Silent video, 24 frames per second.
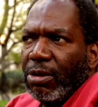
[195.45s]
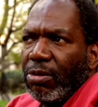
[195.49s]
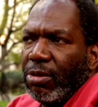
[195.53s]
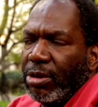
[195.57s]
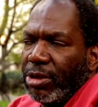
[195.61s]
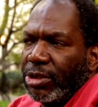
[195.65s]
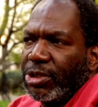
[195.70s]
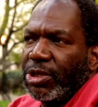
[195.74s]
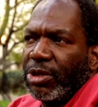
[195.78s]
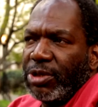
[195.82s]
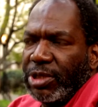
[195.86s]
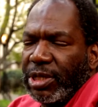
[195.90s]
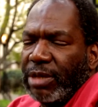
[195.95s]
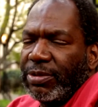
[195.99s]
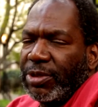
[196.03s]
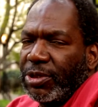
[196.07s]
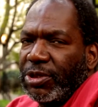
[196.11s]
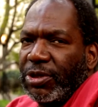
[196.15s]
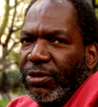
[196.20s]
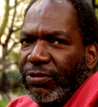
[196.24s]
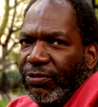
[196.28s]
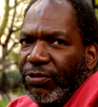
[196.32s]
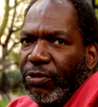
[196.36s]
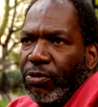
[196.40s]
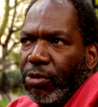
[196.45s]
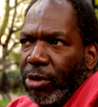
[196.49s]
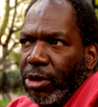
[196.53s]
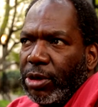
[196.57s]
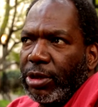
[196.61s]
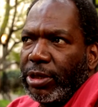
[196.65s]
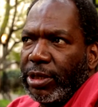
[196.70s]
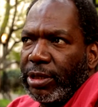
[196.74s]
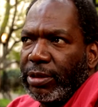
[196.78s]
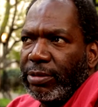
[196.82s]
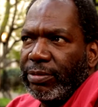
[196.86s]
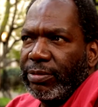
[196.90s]
Well, there's no substitute for
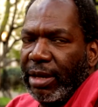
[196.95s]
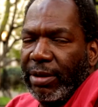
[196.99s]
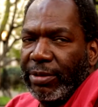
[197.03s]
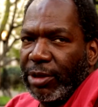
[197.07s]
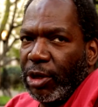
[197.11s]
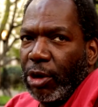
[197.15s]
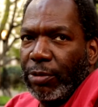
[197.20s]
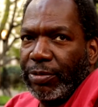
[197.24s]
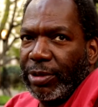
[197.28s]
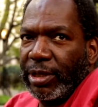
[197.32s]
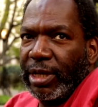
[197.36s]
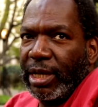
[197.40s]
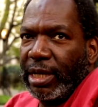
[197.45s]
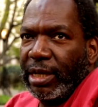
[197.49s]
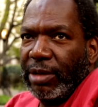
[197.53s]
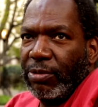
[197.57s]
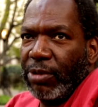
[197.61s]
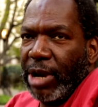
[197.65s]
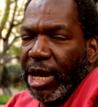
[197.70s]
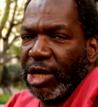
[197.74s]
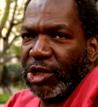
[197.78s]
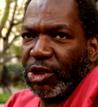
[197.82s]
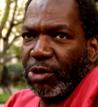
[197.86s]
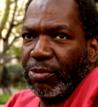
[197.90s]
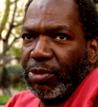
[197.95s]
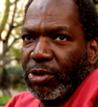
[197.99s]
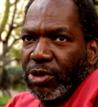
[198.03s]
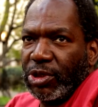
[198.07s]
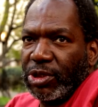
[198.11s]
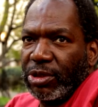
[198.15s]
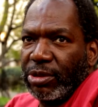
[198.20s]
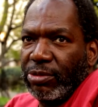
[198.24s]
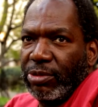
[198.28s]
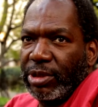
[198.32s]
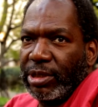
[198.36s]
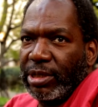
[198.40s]
work. I would hope that any rational
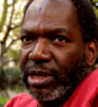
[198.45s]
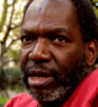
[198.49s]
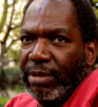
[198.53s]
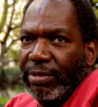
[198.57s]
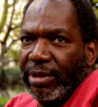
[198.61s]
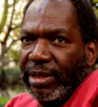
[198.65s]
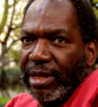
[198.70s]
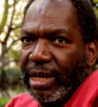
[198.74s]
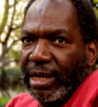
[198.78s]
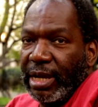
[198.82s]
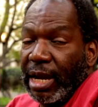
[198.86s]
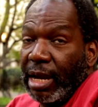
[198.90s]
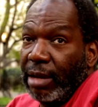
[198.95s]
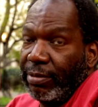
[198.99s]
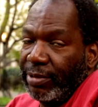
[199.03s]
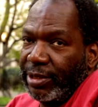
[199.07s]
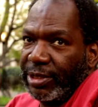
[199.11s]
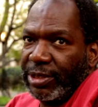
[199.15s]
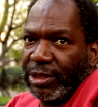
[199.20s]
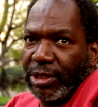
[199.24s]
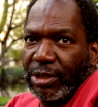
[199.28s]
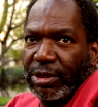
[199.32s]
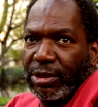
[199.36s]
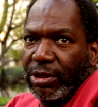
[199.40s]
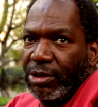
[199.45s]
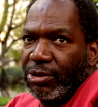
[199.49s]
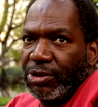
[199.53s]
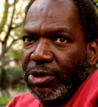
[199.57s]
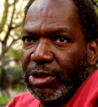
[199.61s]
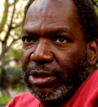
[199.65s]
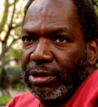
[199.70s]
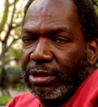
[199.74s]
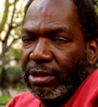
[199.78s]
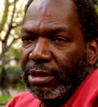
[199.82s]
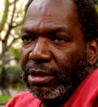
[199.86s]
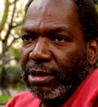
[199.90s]
person would come to that obvious
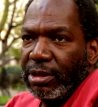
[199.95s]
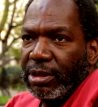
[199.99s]
conclusion.